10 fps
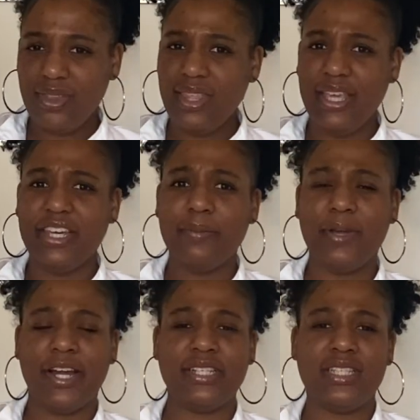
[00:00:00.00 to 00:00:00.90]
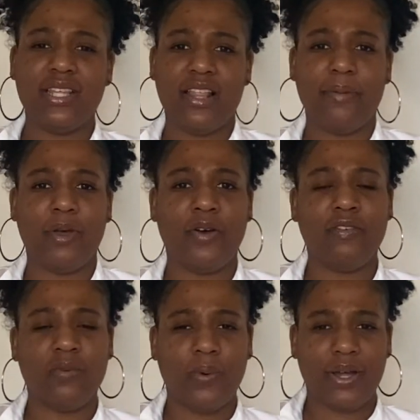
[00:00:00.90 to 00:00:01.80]
comparison to the amount of
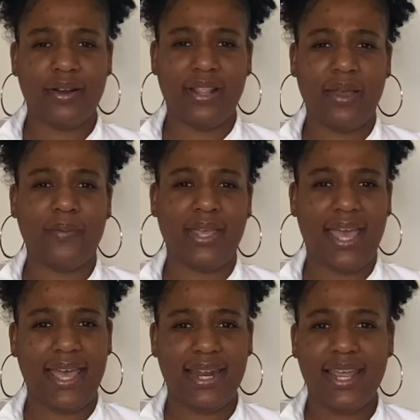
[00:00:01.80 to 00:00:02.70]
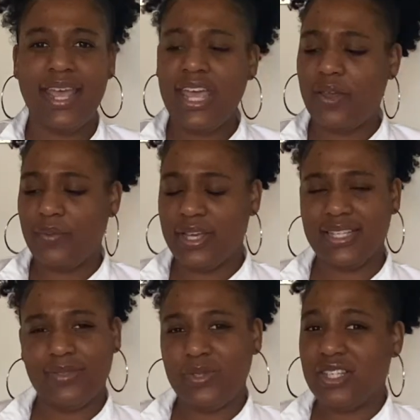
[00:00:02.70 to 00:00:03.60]
water that we had. And we
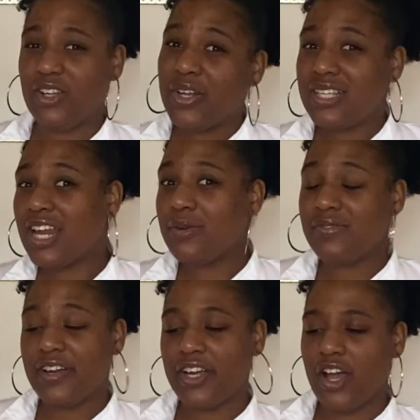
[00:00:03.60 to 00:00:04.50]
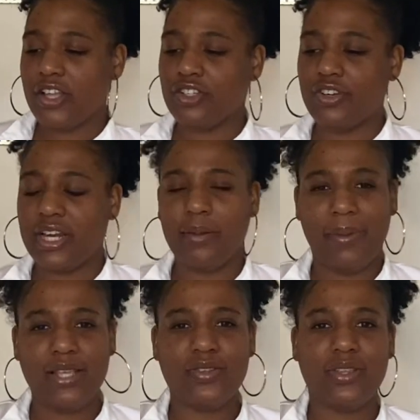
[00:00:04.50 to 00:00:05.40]
noticed that it was very concentrated
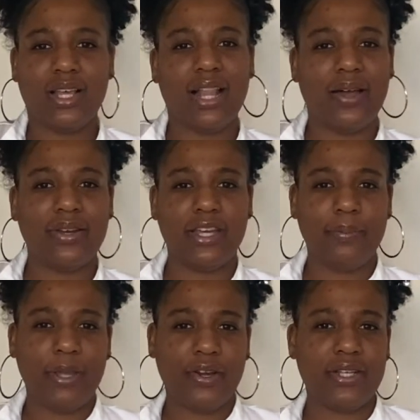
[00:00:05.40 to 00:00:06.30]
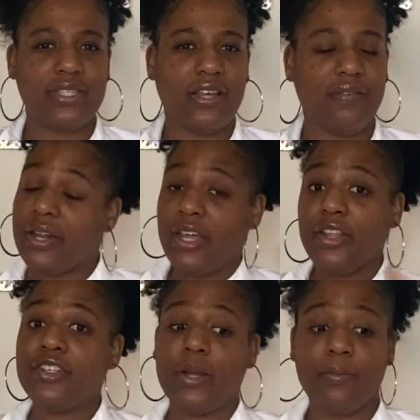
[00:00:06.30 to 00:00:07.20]
based on the cloudy appearance of. Another
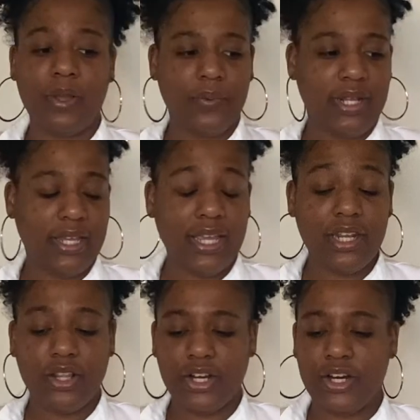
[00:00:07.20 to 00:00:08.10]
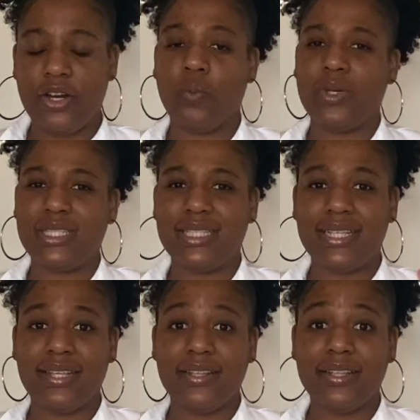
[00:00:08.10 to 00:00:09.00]
term that we did learn was
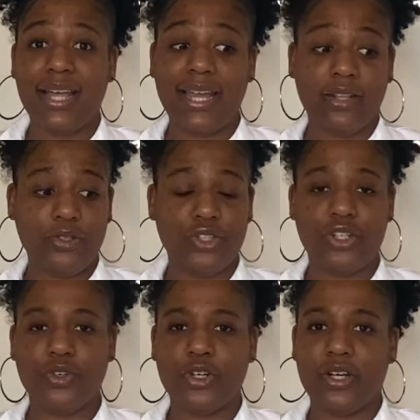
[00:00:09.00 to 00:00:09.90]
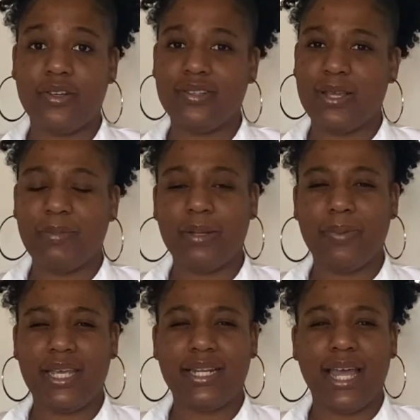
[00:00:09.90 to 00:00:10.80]
dilution, or something
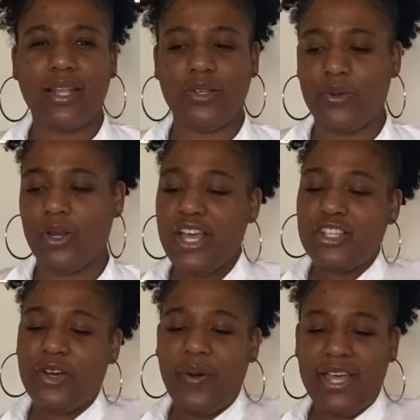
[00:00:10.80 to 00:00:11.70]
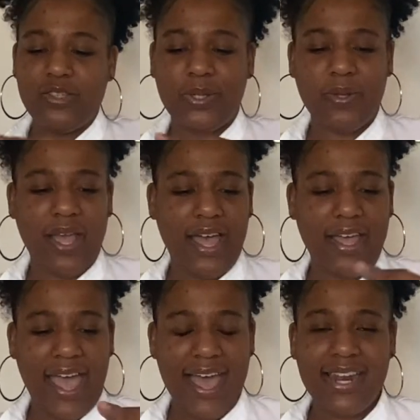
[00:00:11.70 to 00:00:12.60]
being dilute. So as we
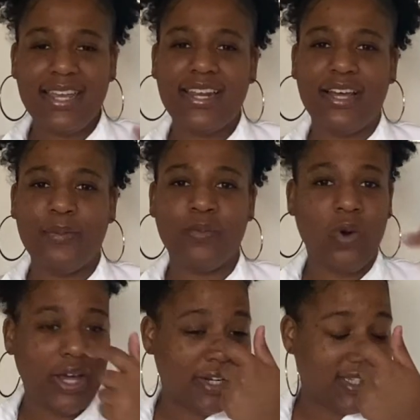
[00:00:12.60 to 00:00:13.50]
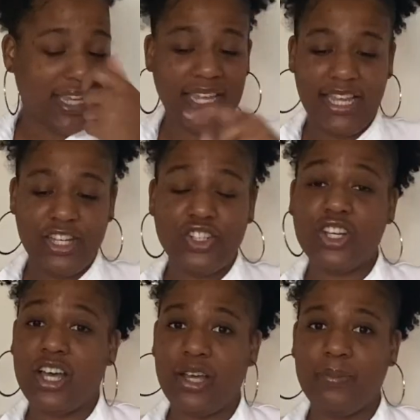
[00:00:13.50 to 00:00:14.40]
added water to each
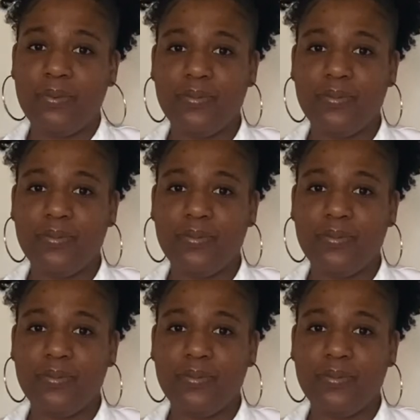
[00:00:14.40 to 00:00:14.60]
cup,